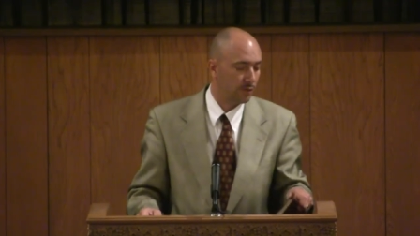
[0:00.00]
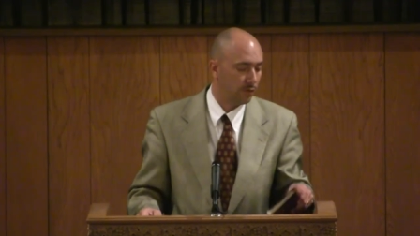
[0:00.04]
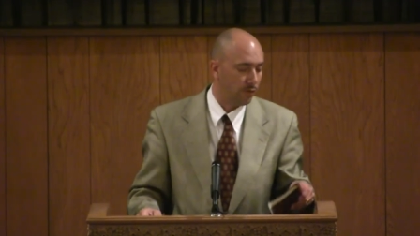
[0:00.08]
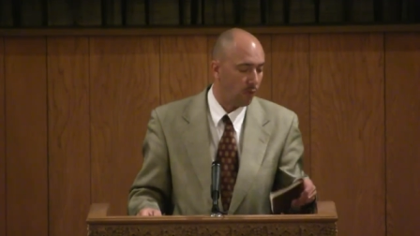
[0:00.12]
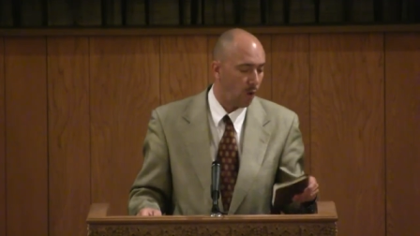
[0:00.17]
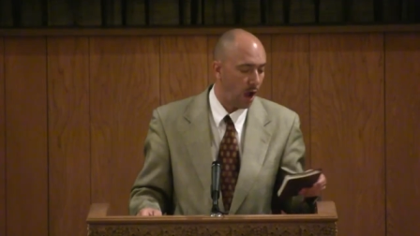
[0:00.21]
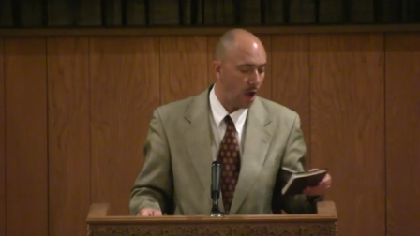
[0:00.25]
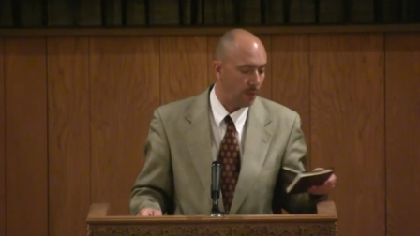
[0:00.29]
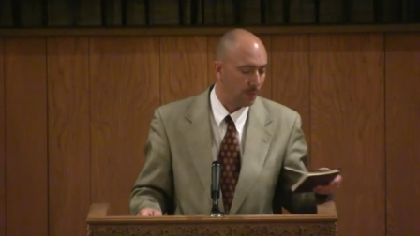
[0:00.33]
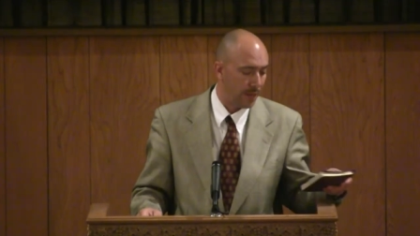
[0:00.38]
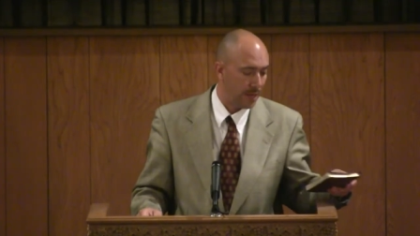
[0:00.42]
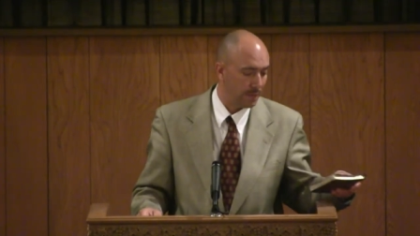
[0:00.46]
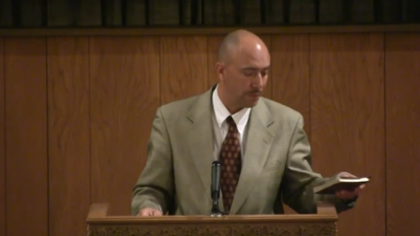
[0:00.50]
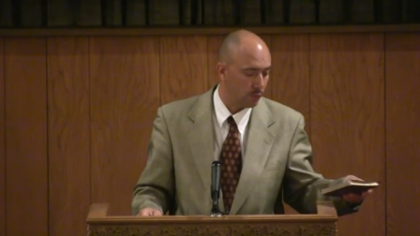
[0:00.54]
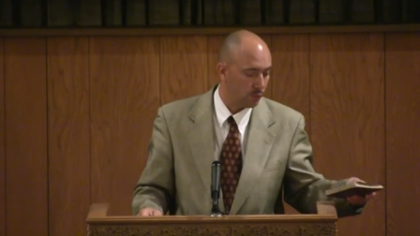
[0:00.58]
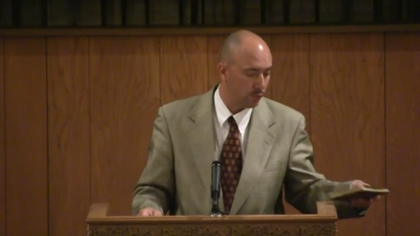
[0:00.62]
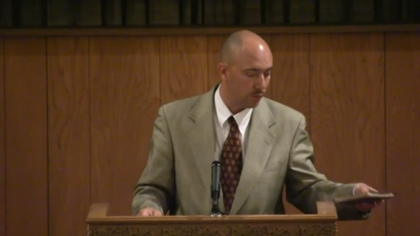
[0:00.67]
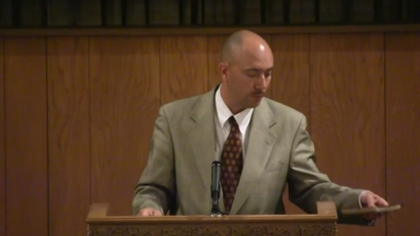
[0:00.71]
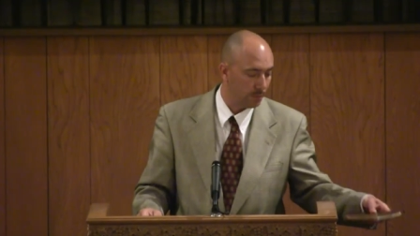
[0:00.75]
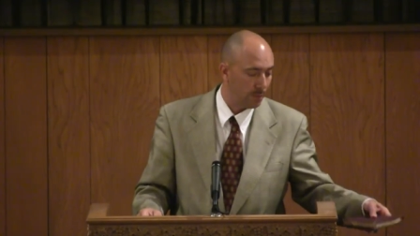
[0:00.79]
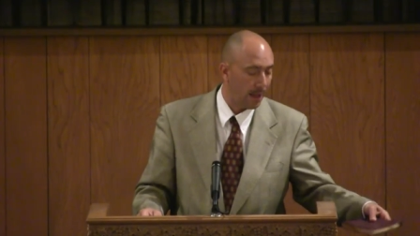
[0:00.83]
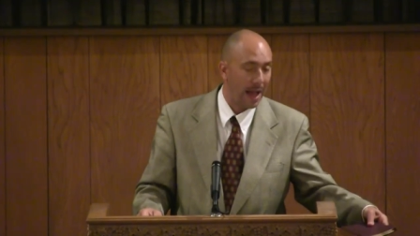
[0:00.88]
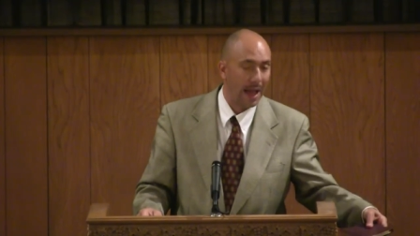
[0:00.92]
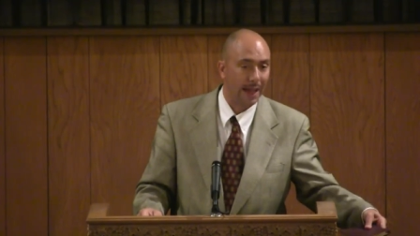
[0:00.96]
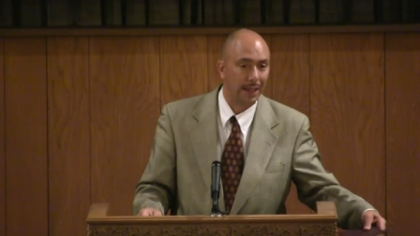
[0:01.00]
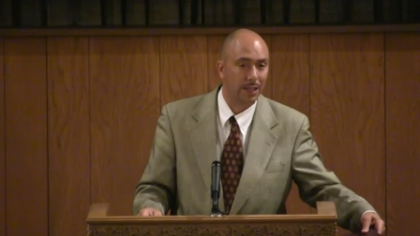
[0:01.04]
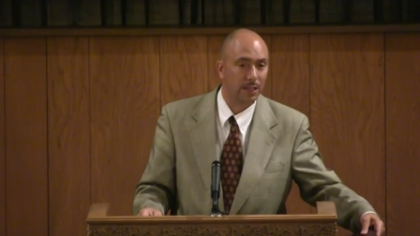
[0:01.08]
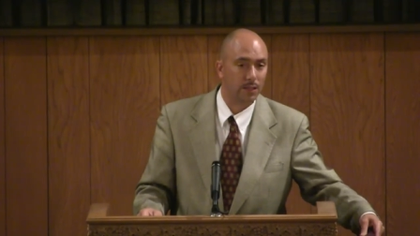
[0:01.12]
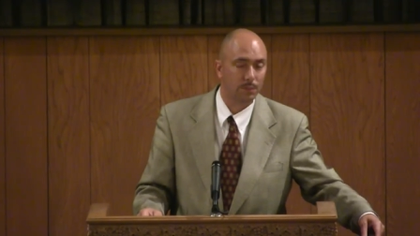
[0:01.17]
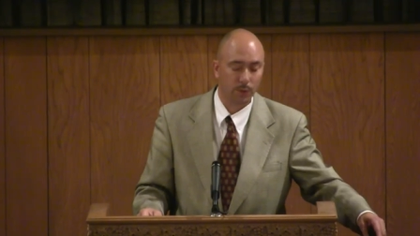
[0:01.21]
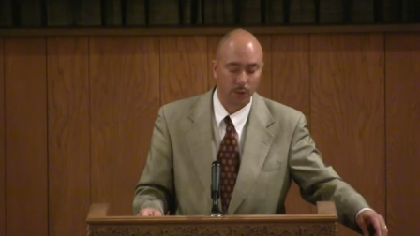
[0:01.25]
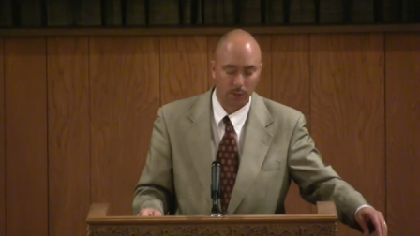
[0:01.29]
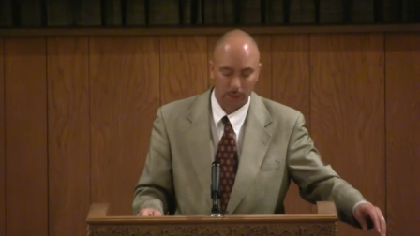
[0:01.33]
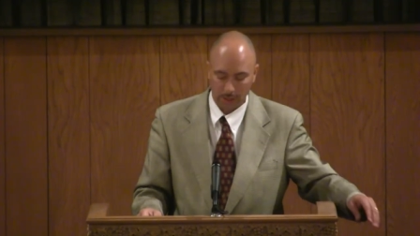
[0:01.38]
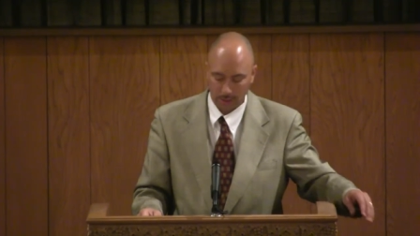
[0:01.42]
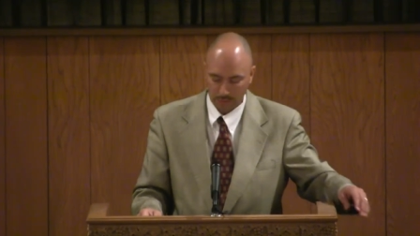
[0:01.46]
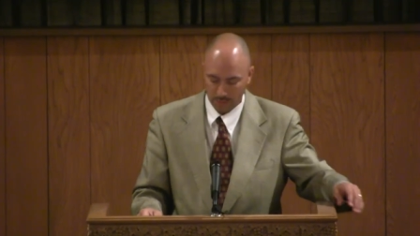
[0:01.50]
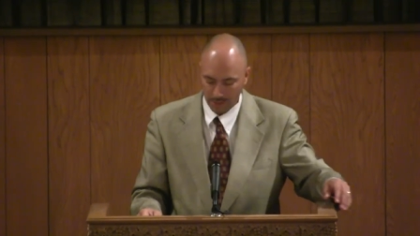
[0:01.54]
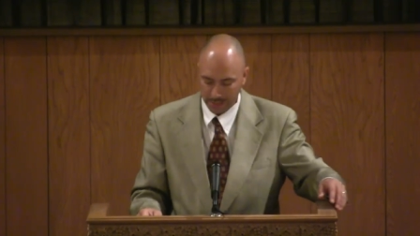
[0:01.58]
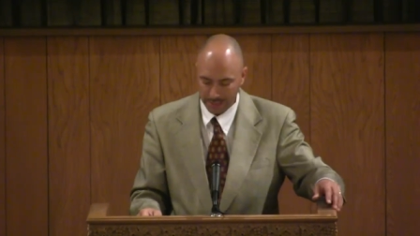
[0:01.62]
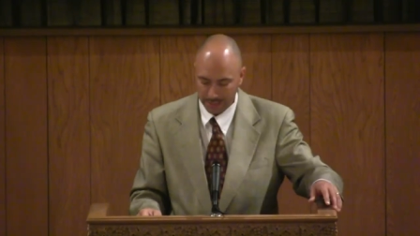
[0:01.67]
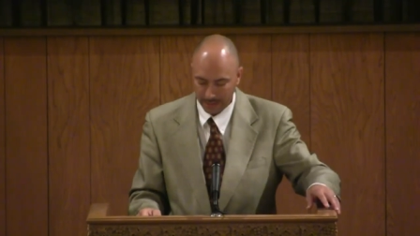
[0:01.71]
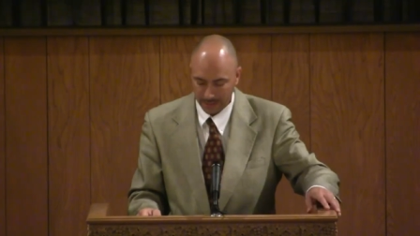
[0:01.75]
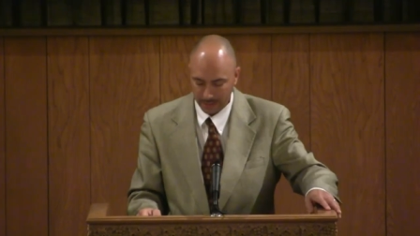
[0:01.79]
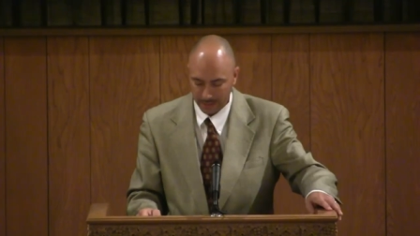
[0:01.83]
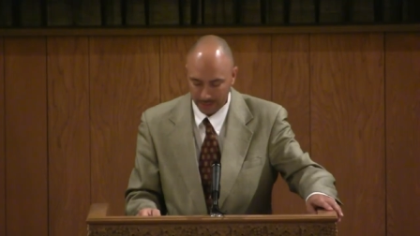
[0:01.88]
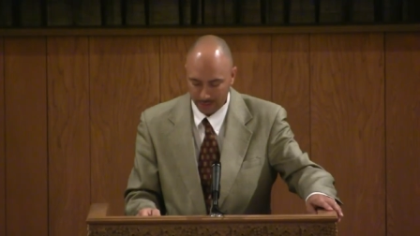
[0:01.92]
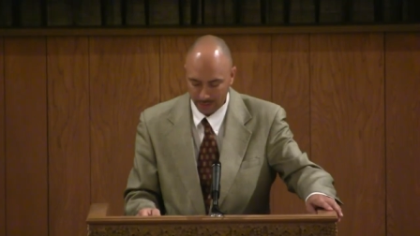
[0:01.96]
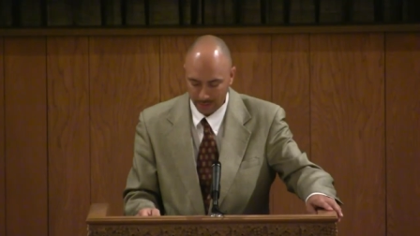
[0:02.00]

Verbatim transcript: why people would buy his book and read it,